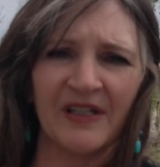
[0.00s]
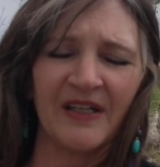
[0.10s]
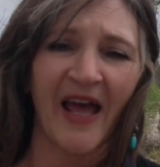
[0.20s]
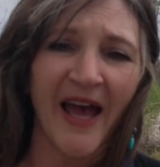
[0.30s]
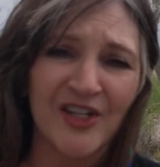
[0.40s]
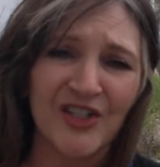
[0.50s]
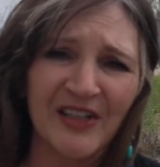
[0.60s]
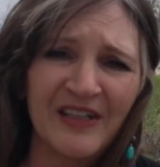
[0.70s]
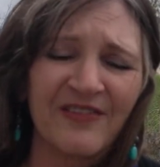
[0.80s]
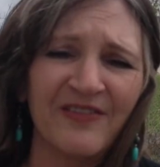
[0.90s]
it
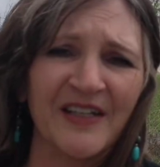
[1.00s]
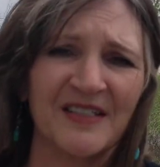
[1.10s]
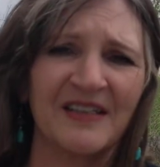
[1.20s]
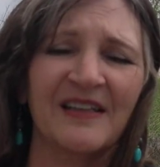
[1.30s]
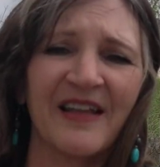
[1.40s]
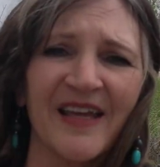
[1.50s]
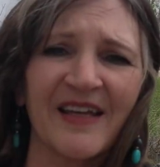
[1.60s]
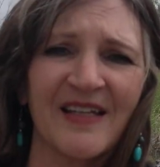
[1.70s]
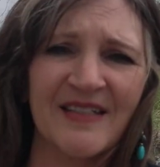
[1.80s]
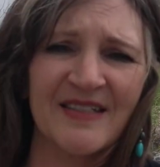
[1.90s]
actually affected the
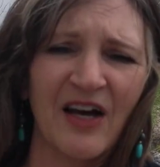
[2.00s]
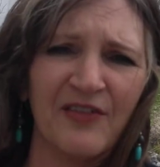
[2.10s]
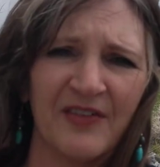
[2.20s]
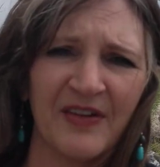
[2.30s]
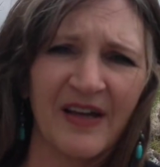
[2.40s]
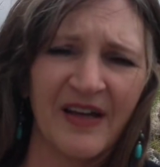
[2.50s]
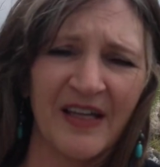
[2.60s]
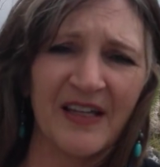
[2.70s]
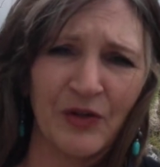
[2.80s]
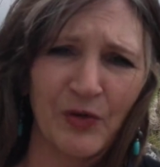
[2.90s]
land itself
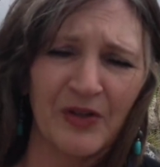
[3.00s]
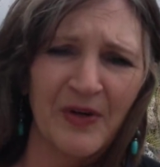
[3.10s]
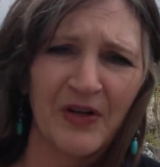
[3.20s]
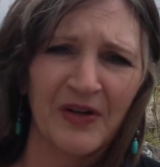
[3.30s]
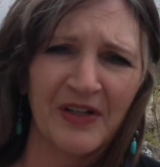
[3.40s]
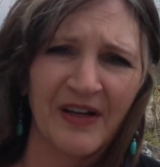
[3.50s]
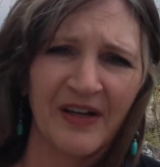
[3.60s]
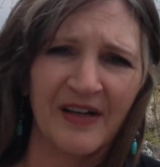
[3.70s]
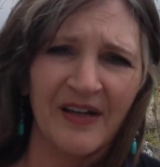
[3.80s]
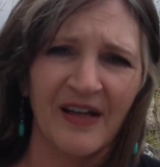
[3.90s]
in North America.